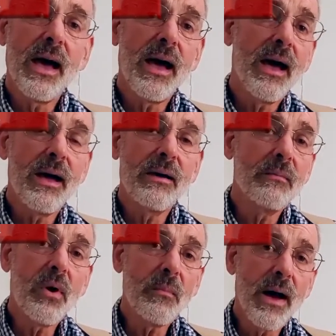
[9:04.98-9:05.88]
and
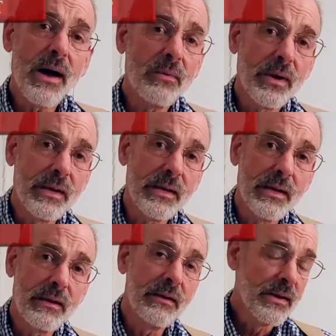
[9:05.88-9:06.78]
I'm on my way.
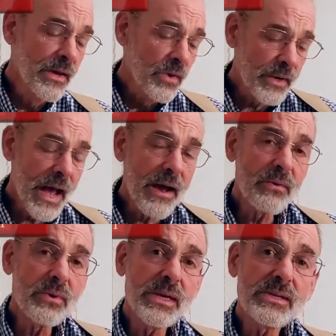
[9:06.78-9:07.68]
When
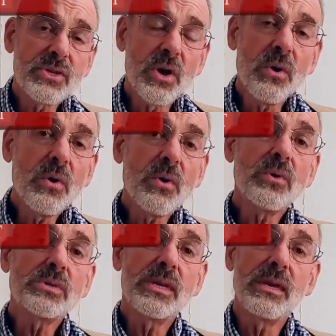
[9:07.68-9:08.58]
I reach
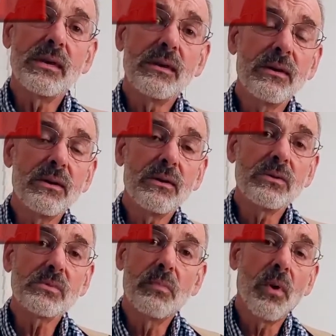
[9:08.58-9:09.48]
those
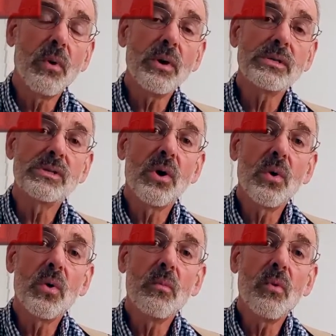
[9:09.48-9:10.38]
hills, boys,
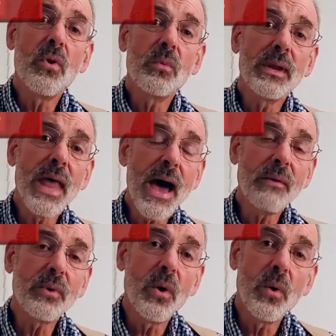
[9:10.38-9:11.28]
no more will
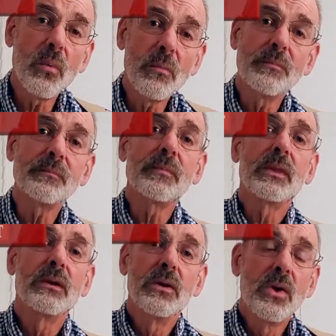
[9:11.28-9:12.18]
I roam.
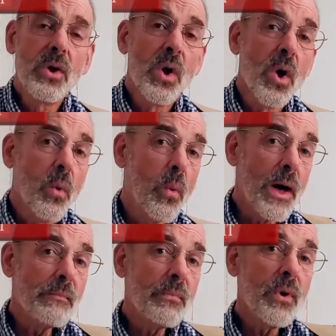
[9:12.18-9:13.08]

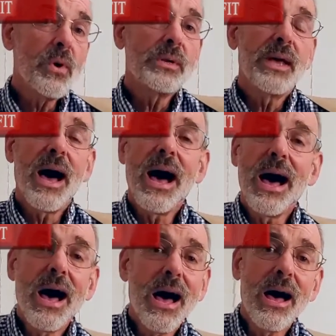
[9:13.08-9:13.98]
One more
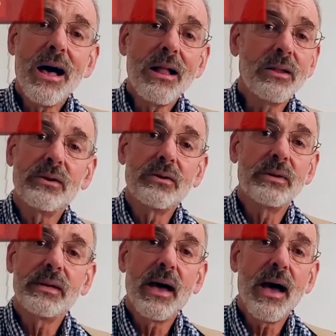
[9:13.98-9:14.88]

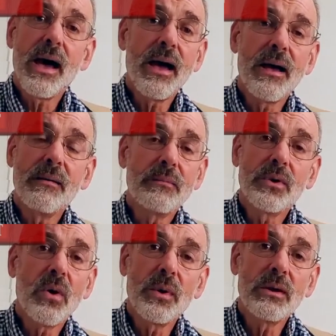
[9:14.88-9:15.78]
dollar and
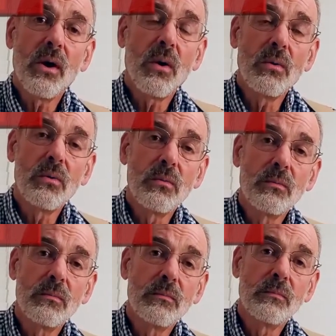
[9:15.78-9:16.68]
I'm going
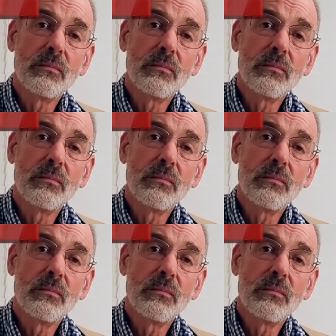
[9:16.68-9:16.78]
home.